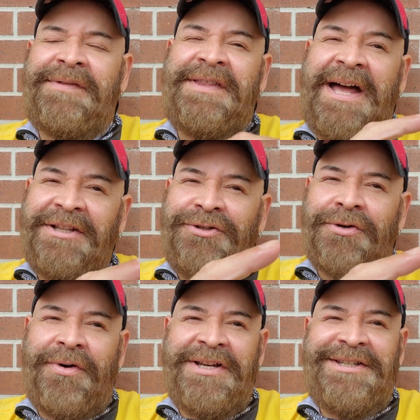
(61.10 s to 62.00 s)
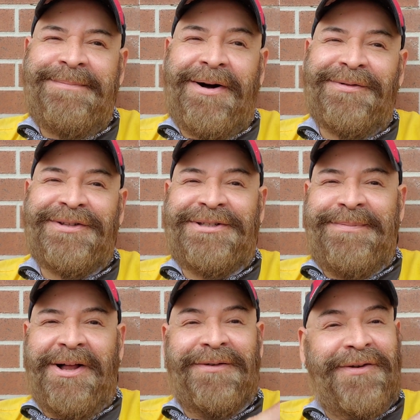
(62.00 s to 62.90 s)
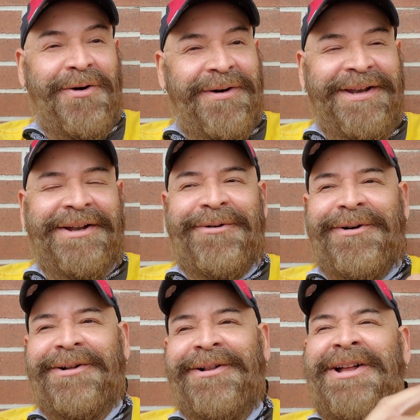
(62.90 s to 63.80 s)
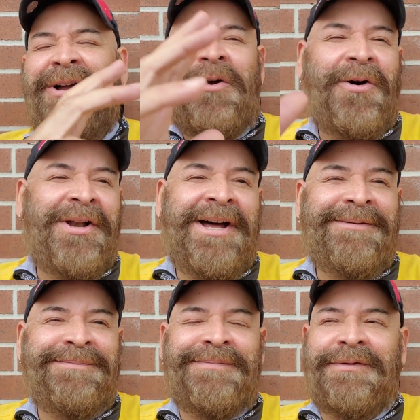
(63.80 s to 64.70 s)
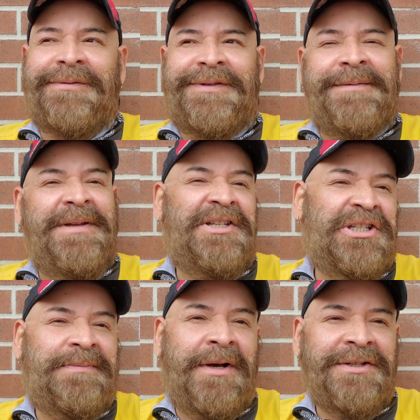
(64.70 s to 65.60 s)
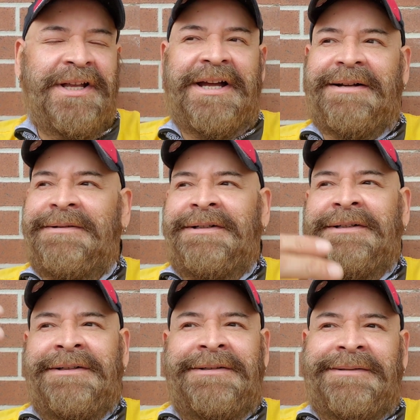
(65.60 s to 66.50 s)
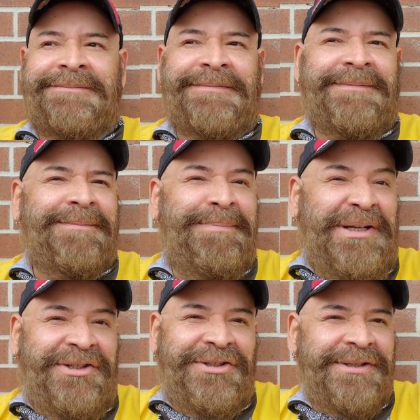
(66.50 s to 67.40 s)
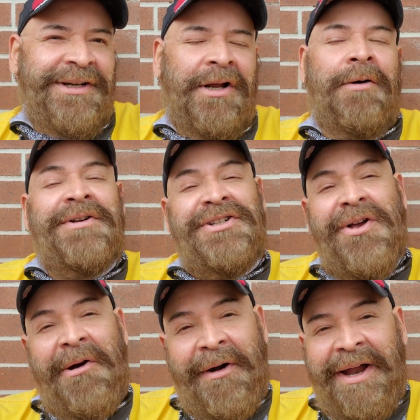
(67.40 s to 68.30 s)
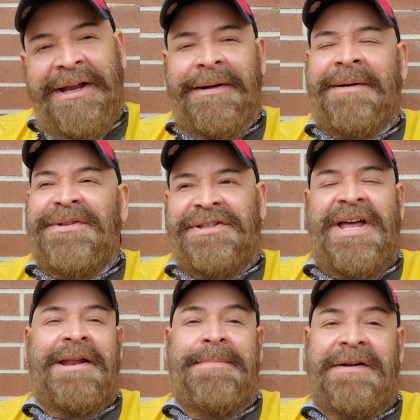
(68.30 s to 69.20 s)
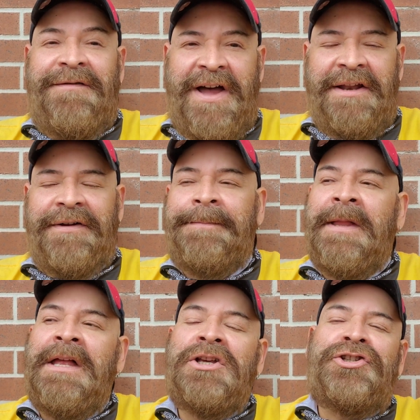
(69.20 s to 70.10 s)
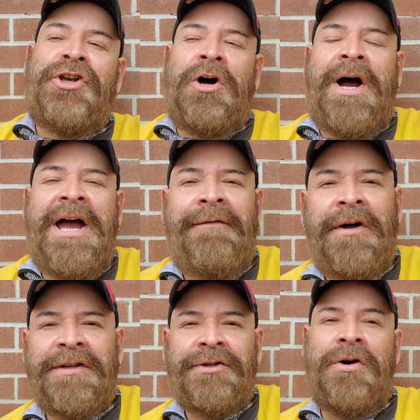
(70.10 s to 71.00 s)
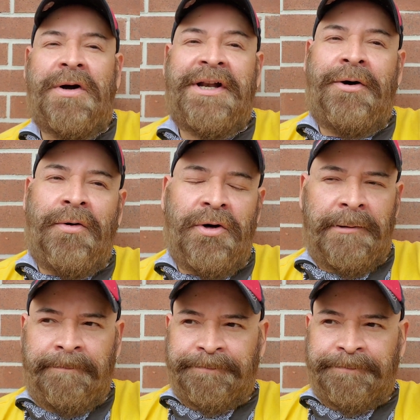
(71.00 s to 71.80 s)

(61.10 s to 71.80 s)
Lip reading: Not too crazy about the smell of coconut oil. Coconut, to me, just smells like beach, which is all right. I'm just not a big fan of it. So I have all this coconut oil,